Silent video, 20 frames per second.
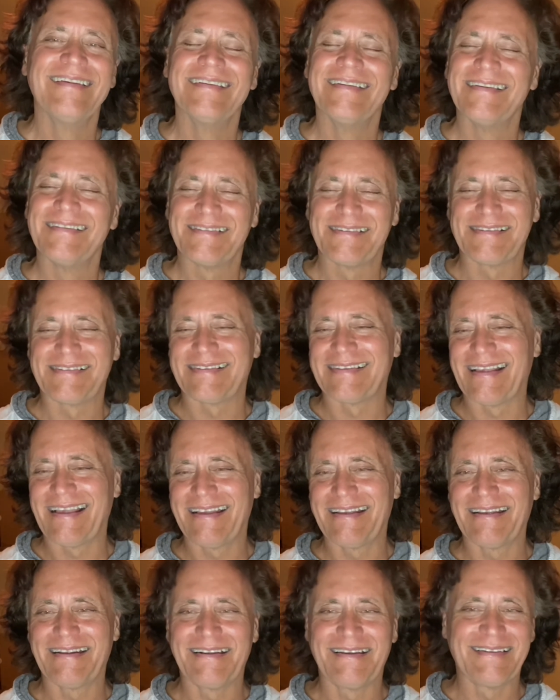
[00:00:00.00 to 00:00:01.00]
just
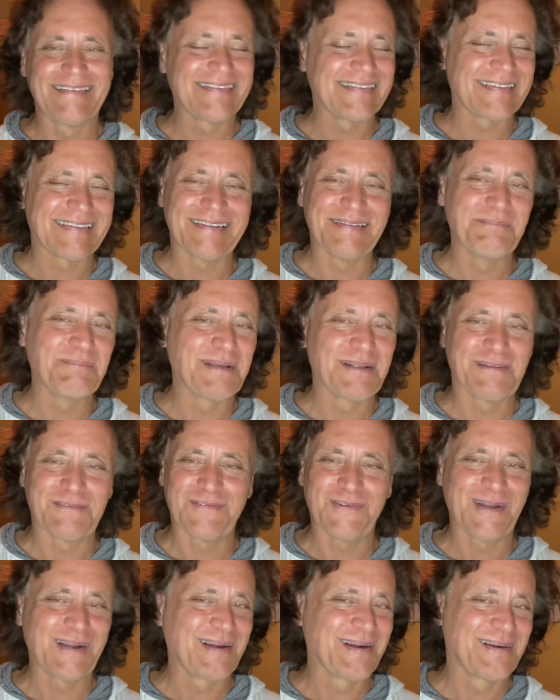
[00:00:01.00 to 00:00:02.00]
hanging out, sitting by the
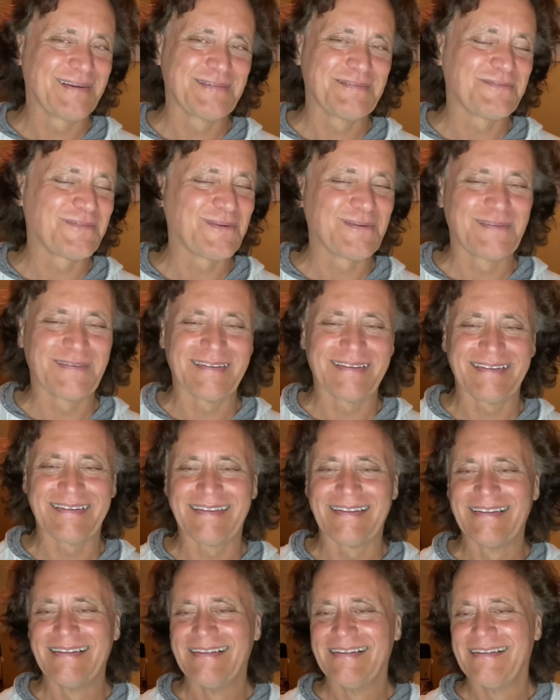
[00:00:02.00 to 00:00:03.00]
fire in front of the
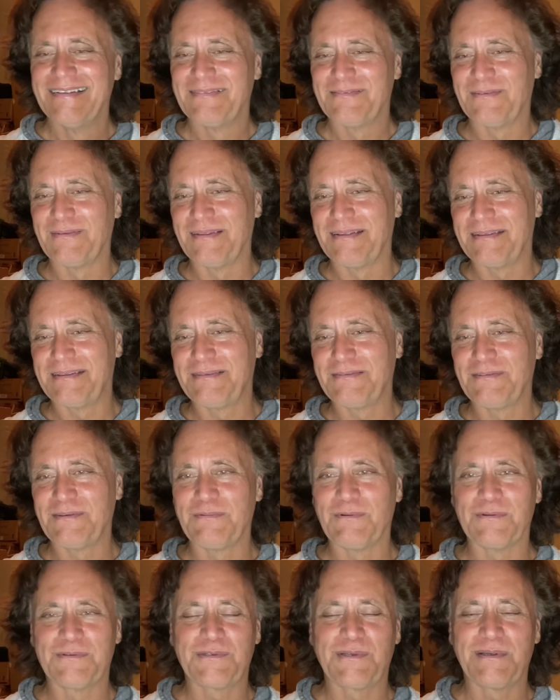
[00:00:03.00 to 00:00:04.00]
TV.
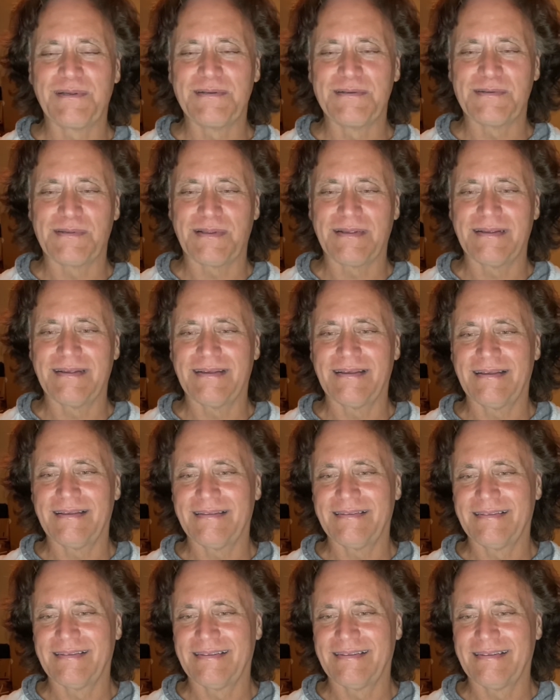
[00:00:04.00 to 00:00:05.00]
We'll change
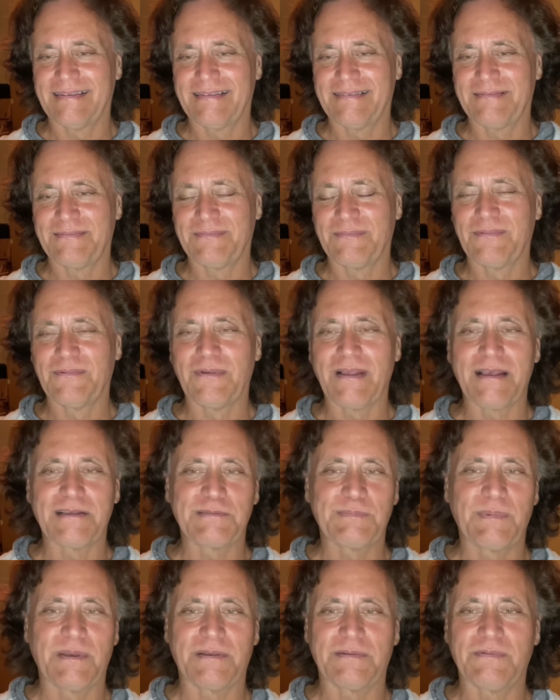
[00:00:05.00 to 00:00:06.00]
the
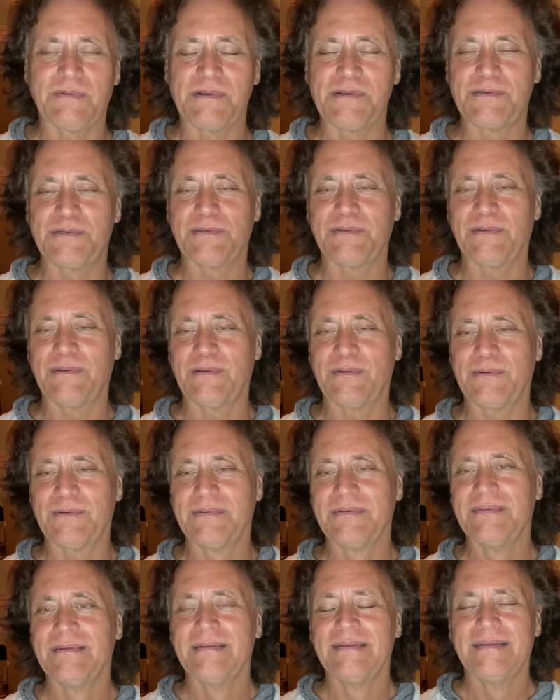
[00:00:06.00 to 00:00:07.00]
aspect ratio,
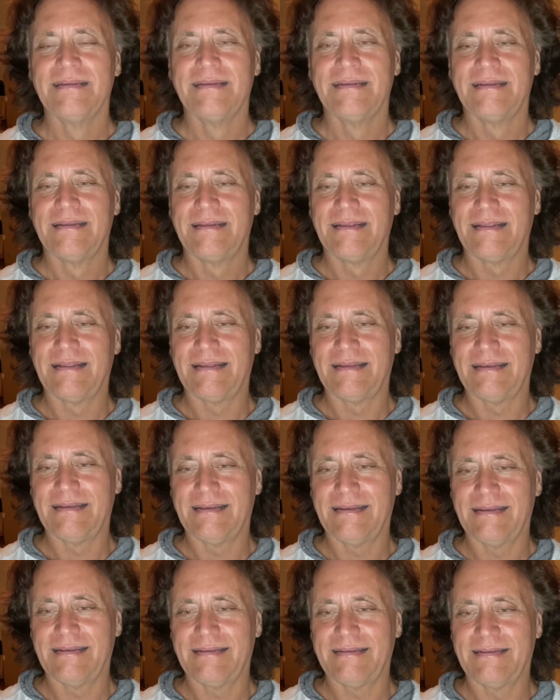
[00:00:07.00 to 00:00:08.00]

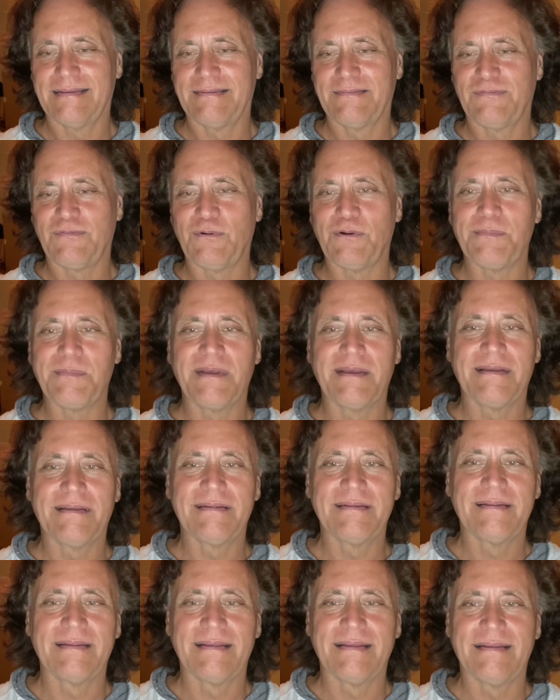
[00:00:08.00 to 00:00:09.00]
the format,
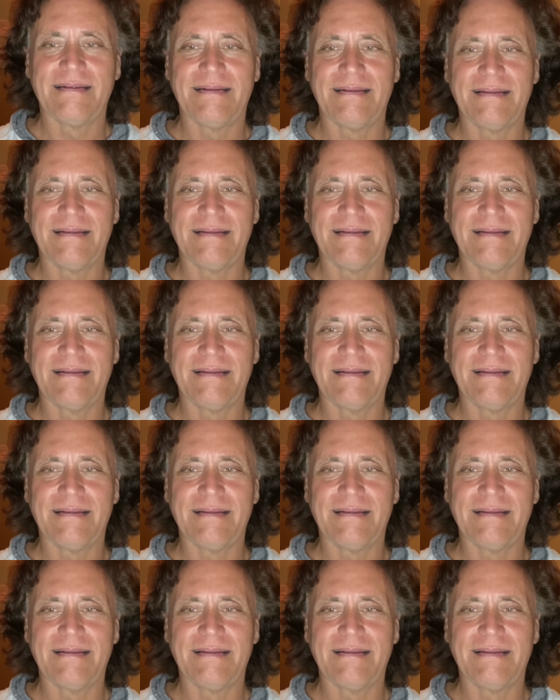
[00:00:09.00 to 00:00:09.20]
and